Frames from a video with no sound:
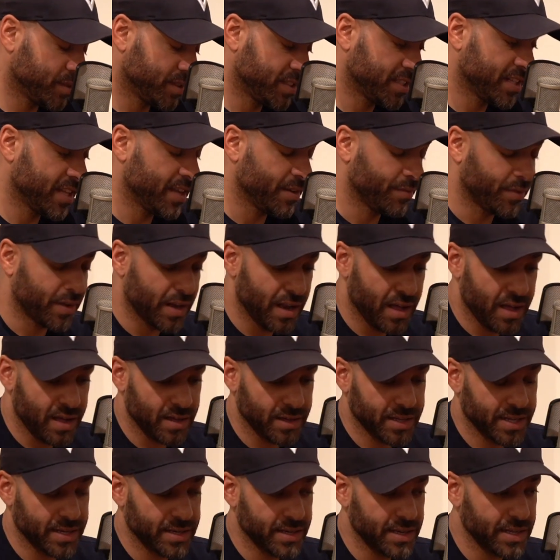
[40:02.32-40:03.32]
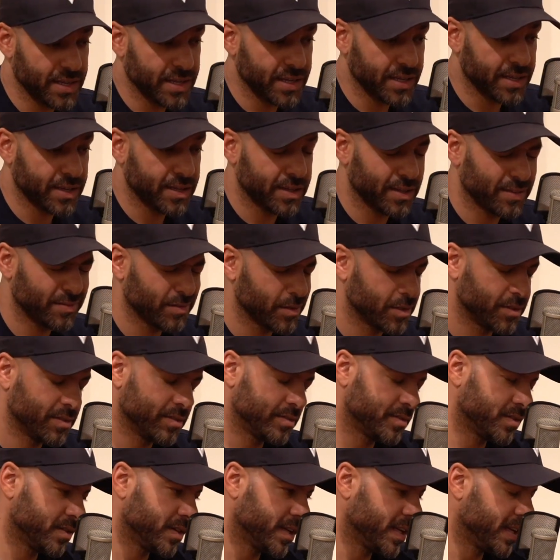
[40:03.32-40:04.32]
with Steve Clarke in League.
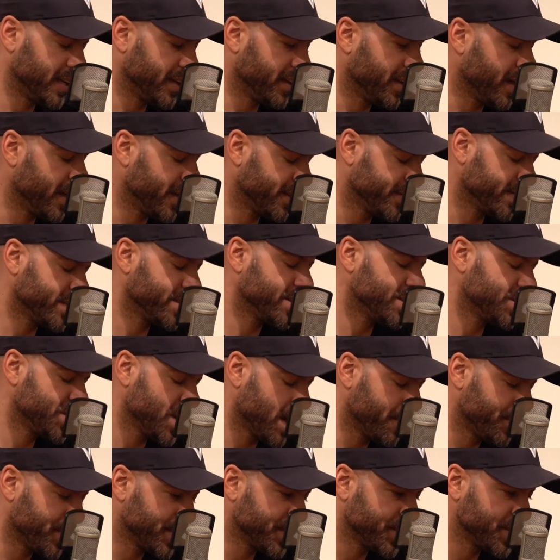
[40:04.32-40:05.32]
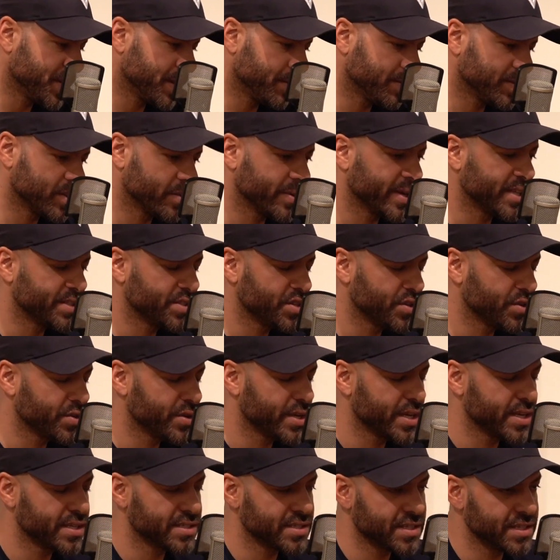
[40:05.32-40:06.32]
He was in the Championship. So we had 2
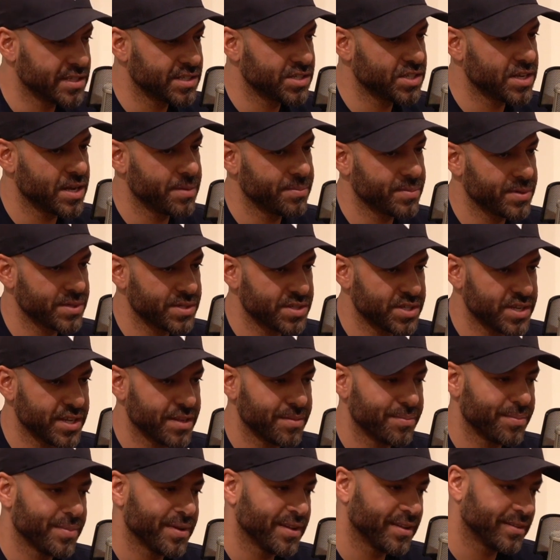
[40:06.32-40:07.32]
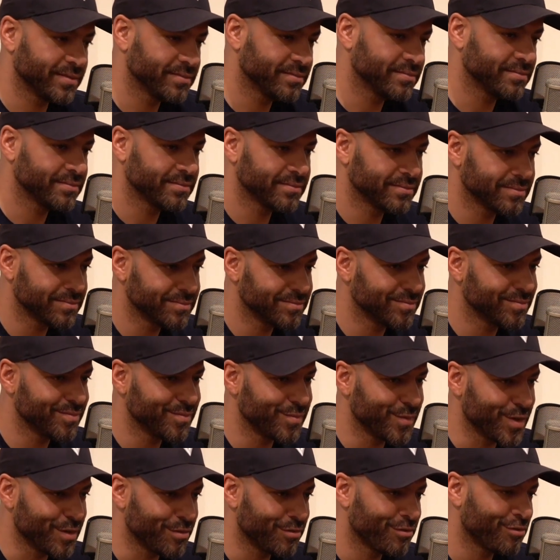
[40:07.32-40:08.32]
years in the Championship, but
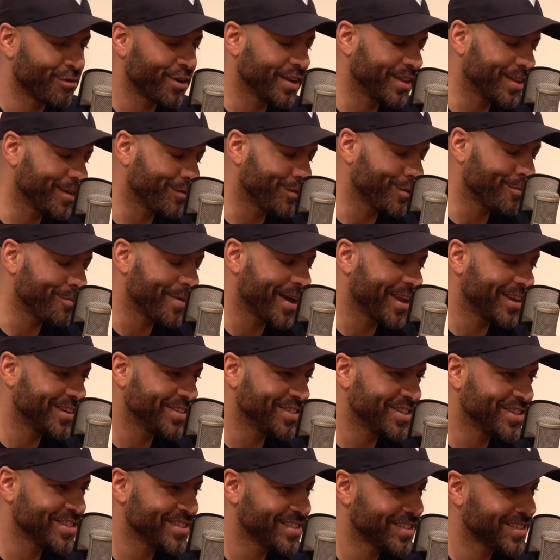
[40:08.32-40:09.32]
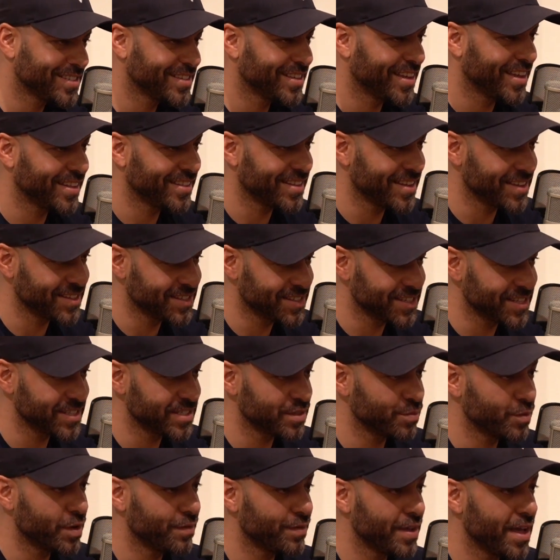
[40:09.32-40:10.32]
with 3 different managers. Had that
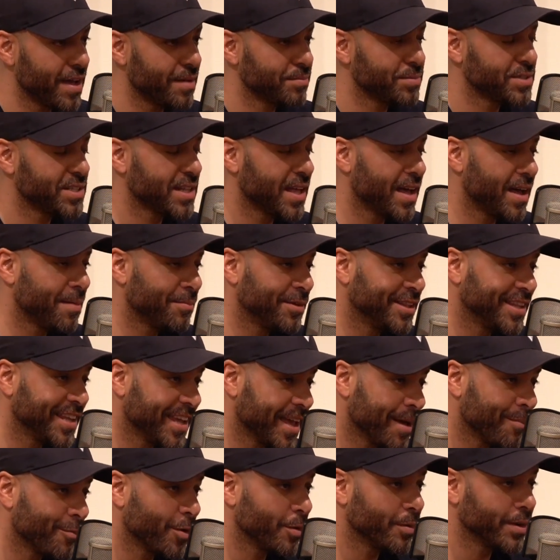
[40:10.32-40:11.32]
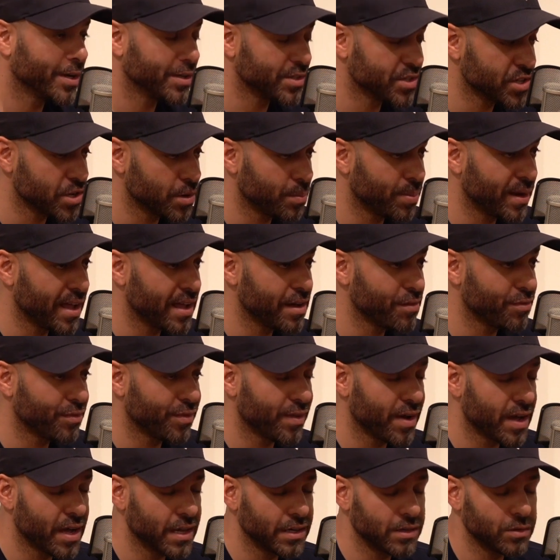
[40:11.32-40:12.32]
season with Yapstam at the end where we got to the playoff
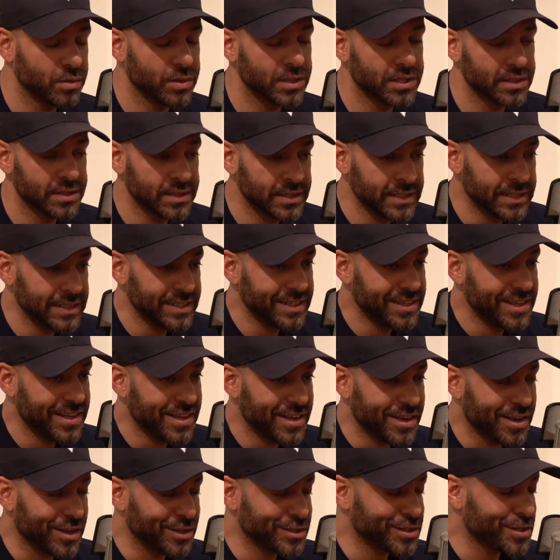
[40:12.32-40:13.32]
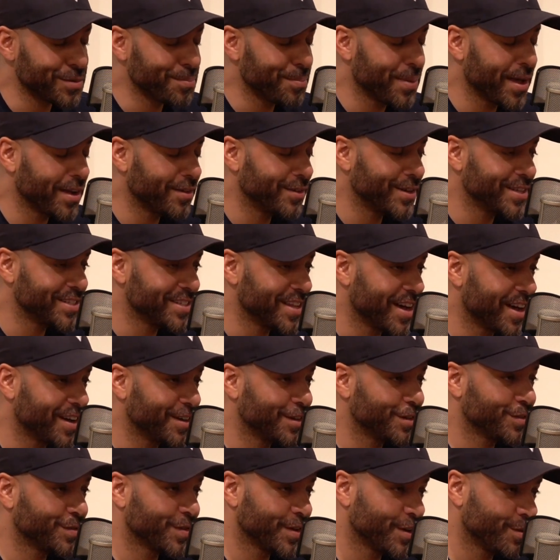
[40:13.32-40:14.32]
final and lost on penalties to
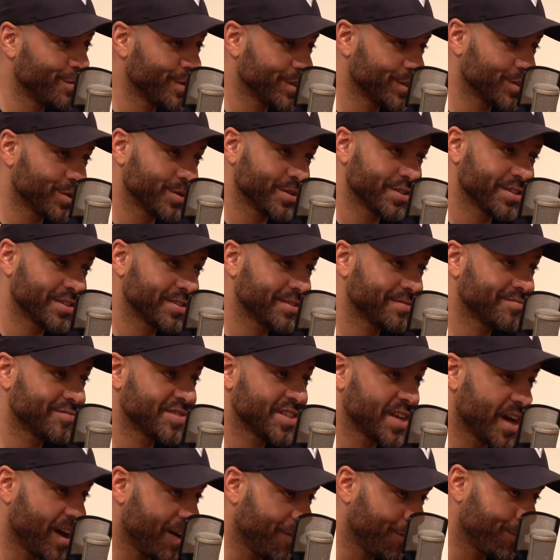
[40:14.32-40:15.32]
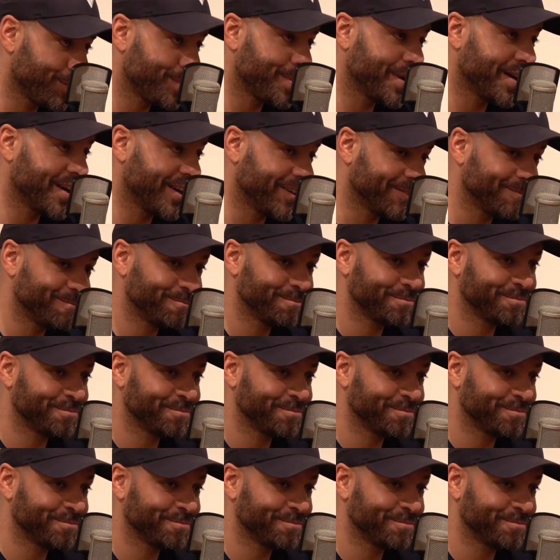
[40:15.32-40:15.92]
Huddersfield, which was tough. But